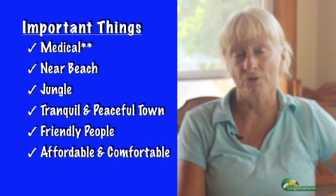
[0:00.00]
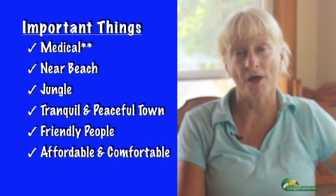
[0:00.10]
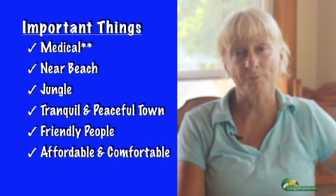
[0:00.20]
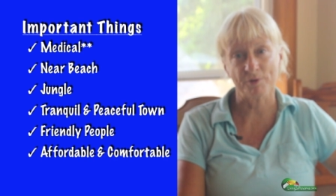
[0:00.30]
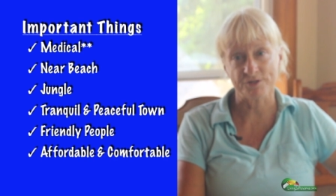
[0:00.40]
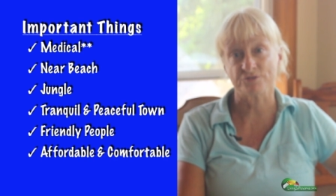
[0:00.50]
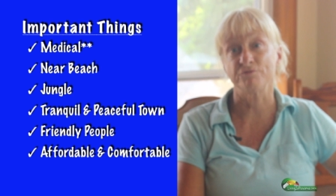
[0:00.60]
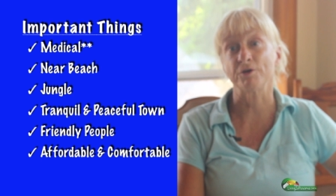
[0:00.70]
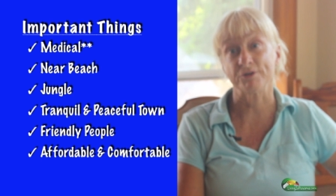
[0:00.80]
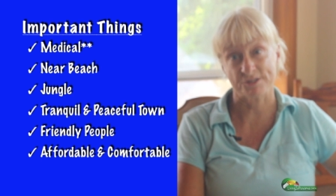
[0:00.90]
know, a lot of places are
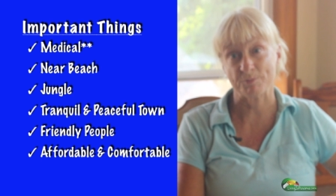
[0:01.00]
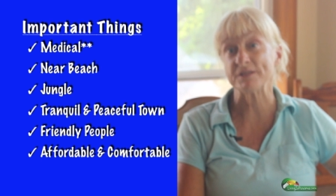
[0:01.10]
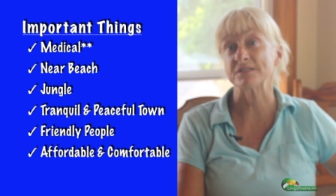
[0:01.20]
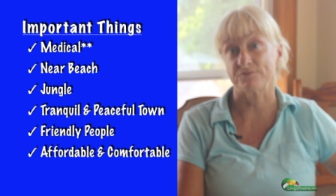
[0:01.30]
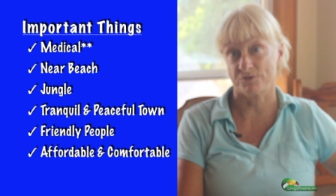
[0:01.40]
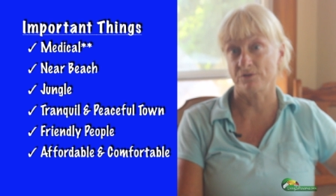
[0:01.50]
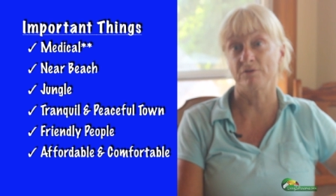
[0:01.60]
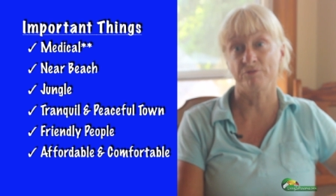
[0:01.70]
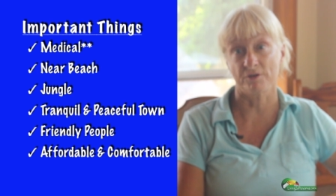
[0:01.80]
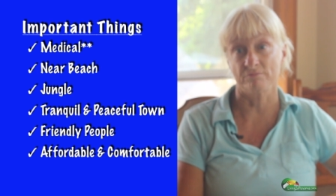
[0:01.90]
very expensive to
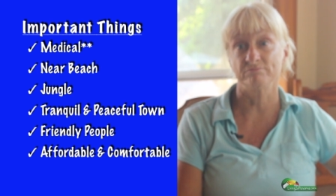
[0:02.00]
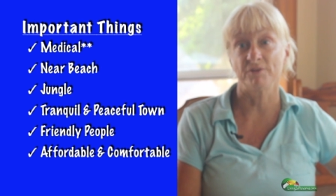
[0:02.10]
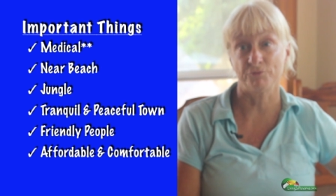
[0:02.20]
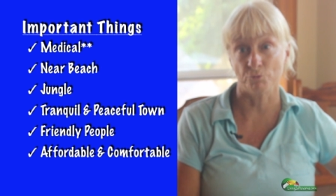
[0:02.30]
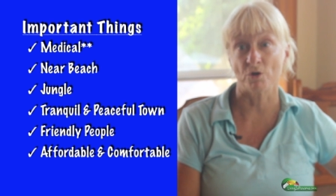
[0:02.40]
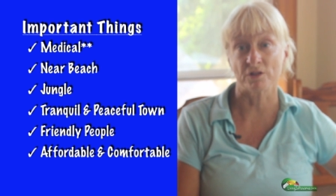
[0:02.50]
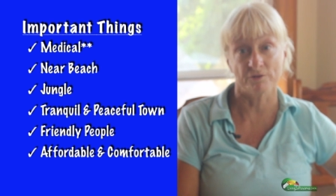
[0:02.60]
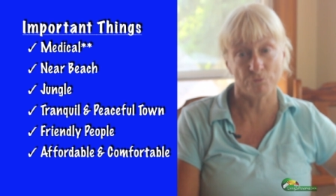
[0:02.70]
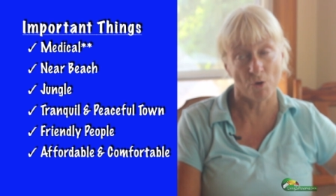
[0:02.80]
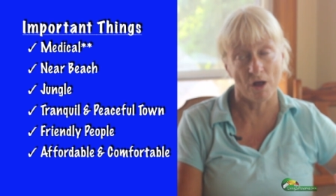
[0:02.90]
live in if you want to
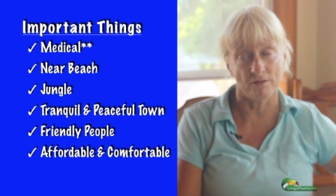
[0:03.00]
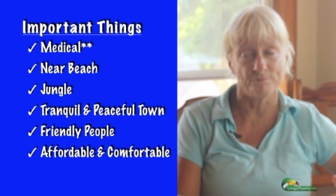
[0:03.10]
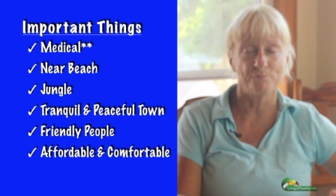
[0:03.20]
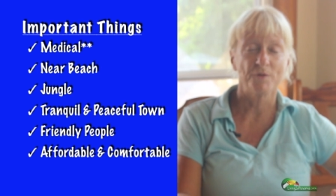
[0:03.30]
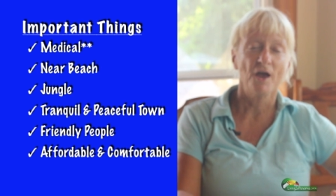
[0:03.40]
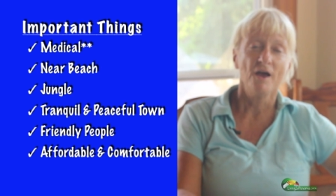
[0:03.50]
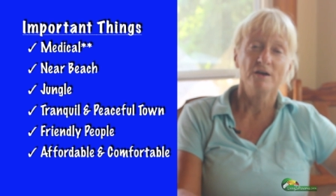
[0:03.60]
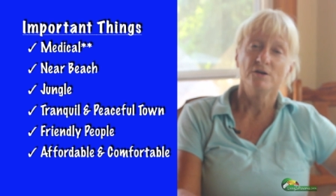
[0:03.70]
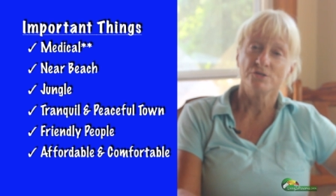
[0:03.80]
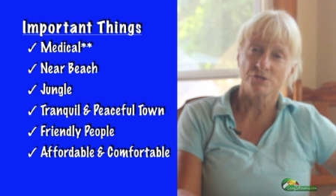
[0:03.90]
live well.
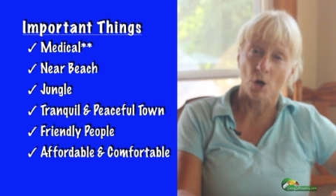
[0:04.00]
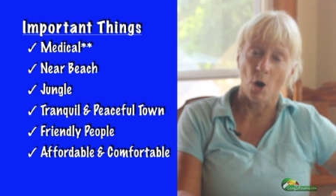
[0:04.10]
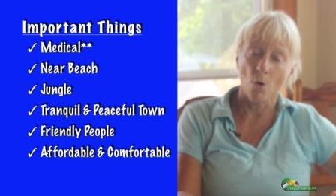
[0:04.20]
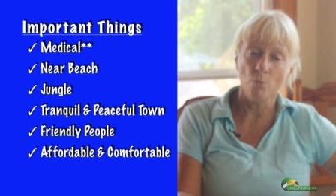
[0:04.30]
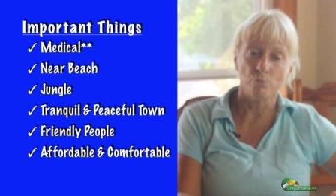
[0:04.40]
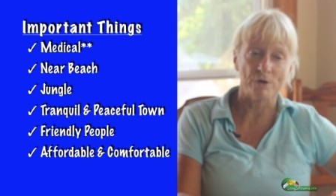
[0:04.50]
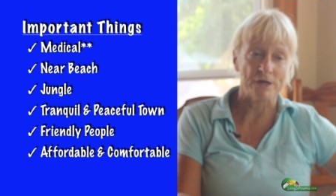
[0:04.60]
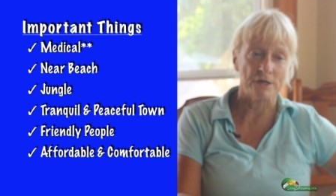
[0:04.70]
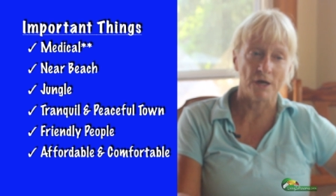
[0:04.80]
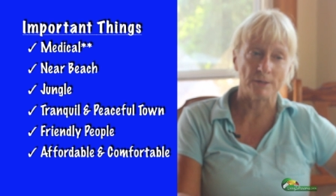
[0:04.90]
So
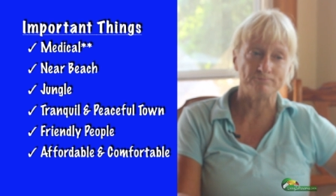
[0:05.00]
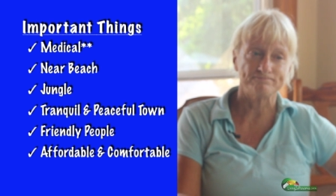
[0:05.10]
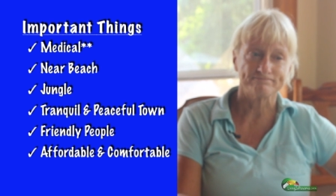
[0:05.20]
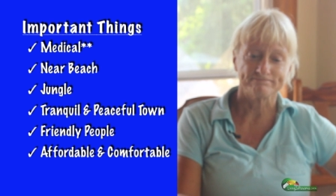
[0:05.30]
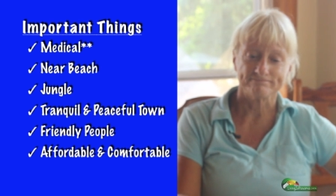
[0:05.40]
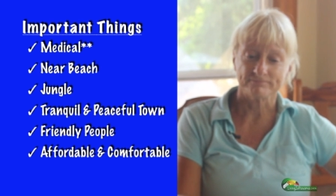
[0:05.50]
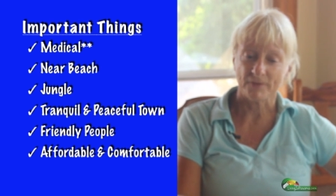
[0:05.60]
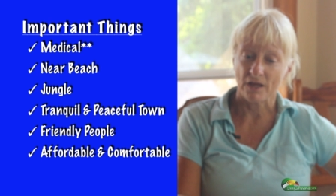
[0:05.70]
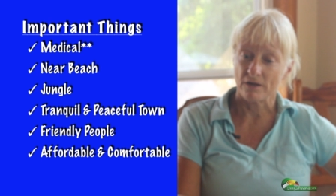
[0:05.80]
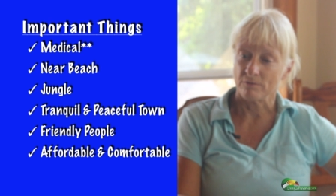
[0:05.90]
we um,
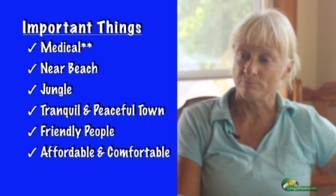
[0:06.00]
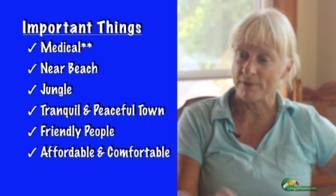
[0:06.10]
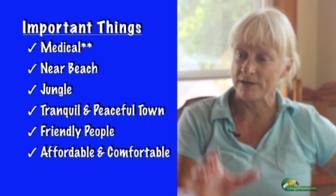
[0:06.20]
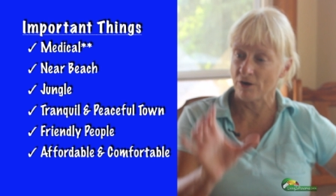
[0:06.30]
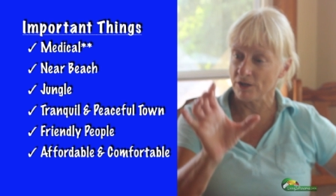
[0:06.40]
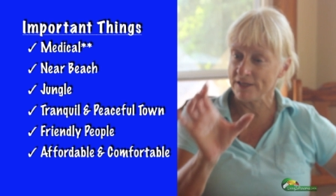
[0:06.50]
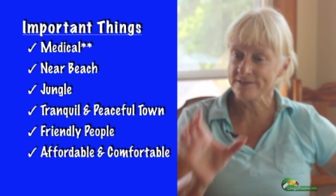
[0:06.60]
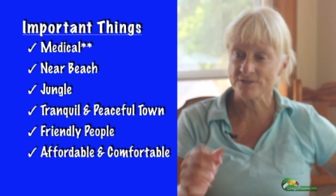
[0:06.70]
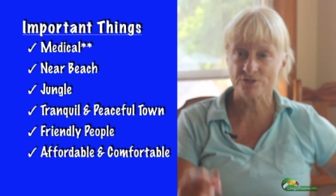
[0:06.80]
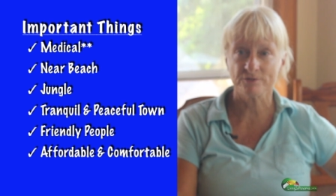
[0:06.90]
made our
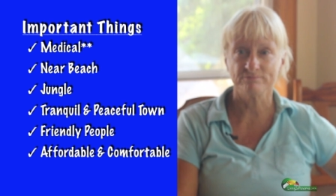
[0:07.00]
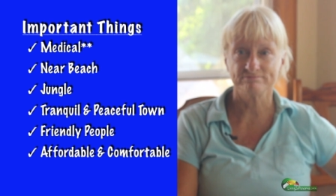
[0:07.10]
list